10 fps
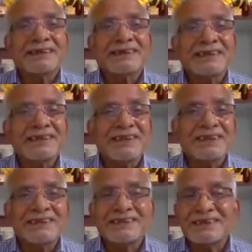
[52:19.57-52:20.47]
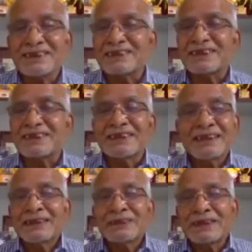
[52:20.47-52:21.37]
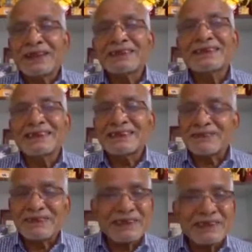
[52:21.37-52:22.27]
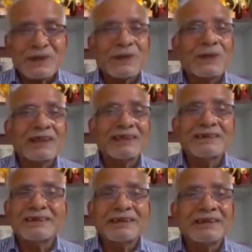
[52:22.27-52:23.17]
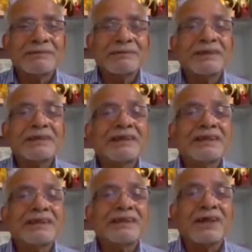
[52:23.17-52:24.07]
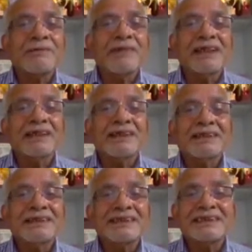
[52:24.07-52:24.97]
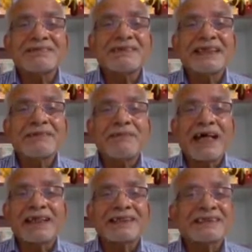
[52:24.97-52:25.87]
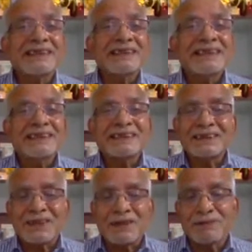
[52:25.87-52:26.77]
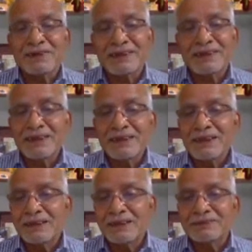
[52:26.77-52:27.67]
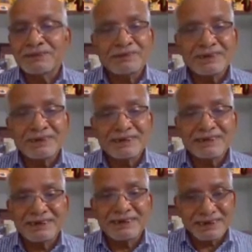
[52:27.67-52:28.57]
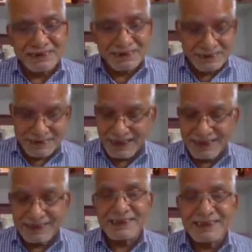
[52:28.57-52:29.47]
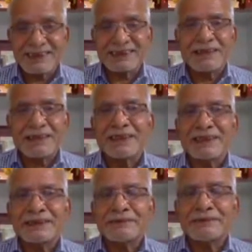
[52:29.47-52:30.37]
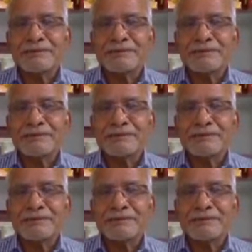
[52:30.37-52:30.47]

That's here, this is the result. You can't see it's a very old document. This is a William Marris, is the topper of the ICS examination.